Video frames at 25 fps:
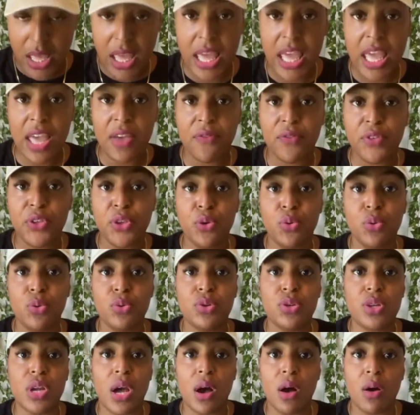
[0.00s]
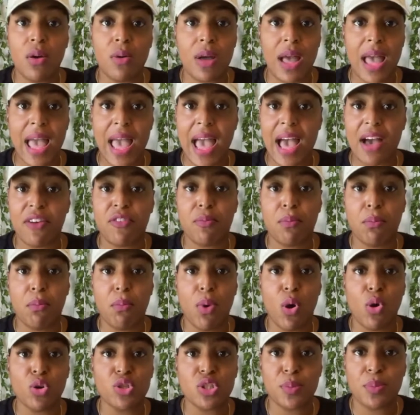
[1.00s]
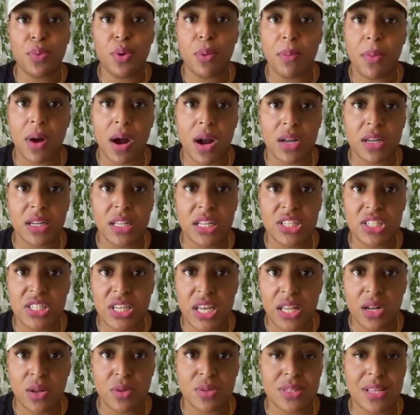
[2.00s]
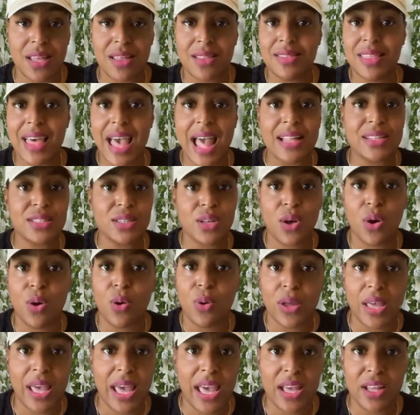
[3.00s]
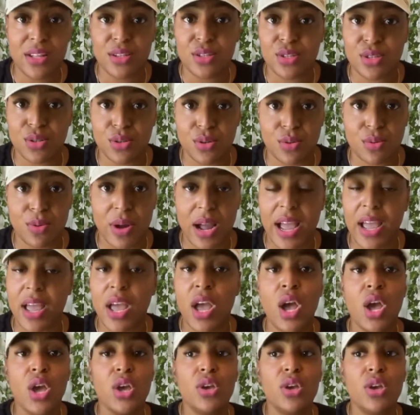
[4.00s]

if you don't have multiple marketing channels, that's okay too, right?